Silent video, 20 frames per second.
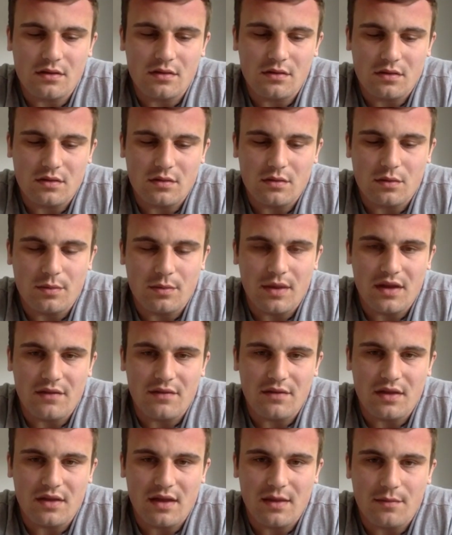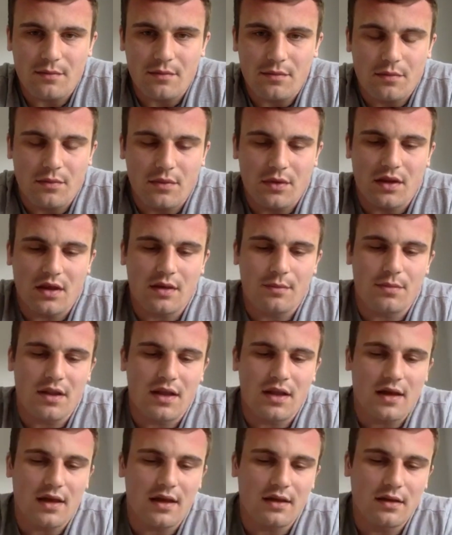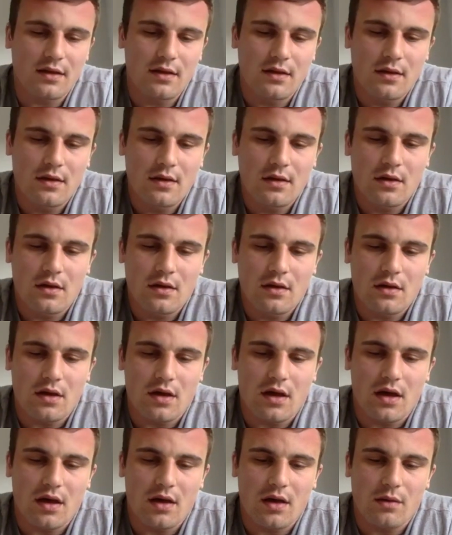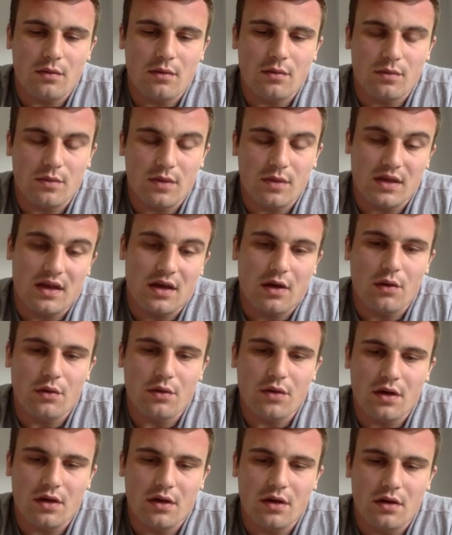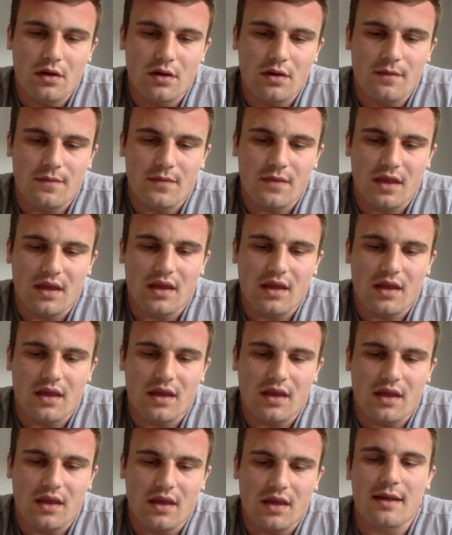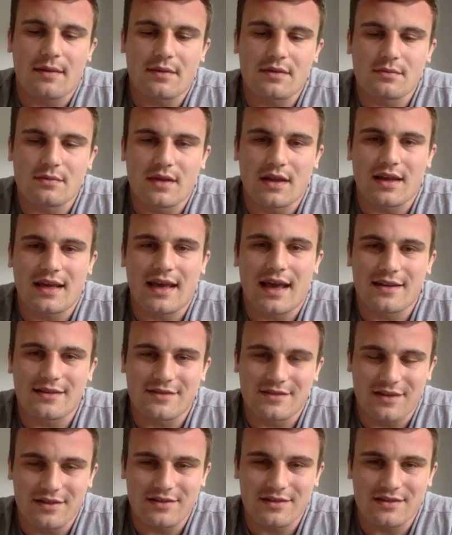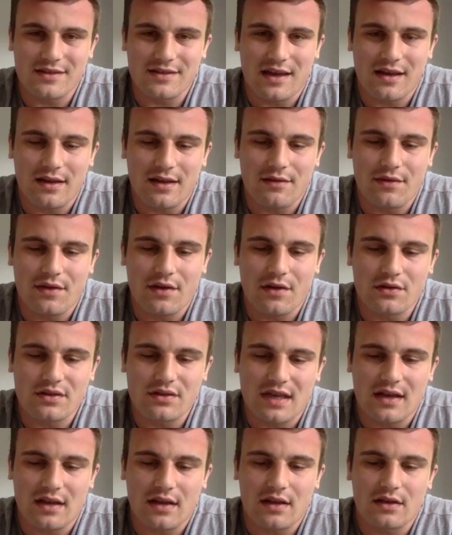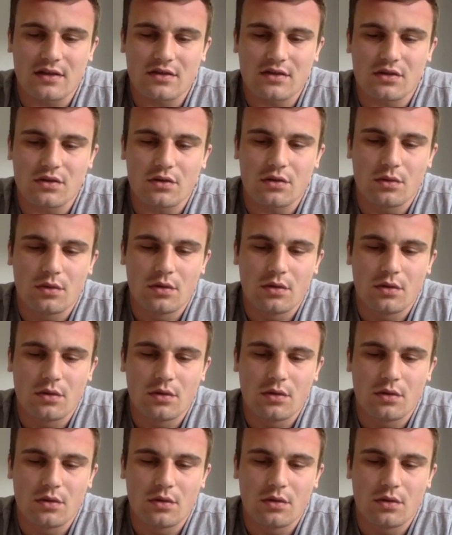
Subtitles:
will benefit them when they play when they get older, and they can start to tackle if they're not tackling at school.